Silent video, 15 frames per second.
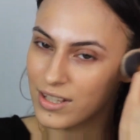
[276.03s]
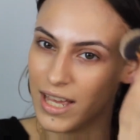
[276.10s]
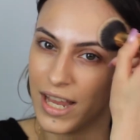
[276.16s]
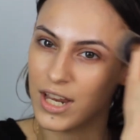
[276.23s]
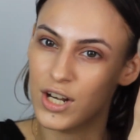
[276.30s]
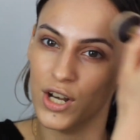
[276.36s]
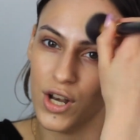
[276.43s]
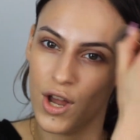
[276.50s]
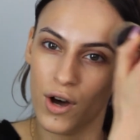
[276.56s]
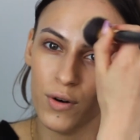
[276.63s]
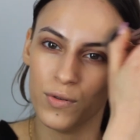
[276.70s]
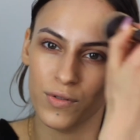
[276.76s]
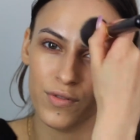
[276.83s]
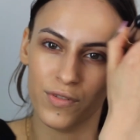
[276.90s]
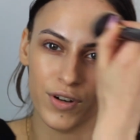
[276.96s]
like
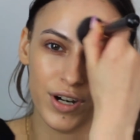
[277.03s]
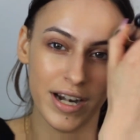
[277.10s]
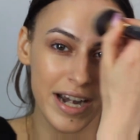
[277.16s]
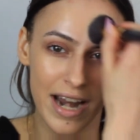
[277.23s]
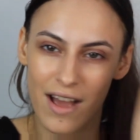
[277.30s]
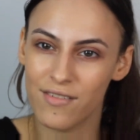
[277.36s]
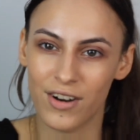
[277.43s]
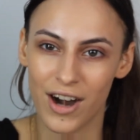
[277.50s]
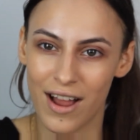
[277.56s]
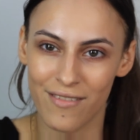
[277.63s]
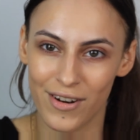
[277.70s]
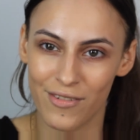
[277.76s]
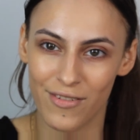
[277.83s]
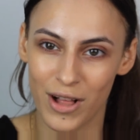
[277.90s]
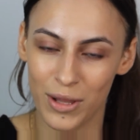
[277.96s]
known for never
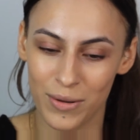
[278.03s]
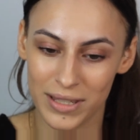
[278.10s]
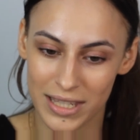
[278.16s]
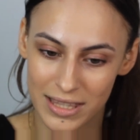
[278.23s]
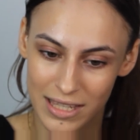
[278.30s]
ever following the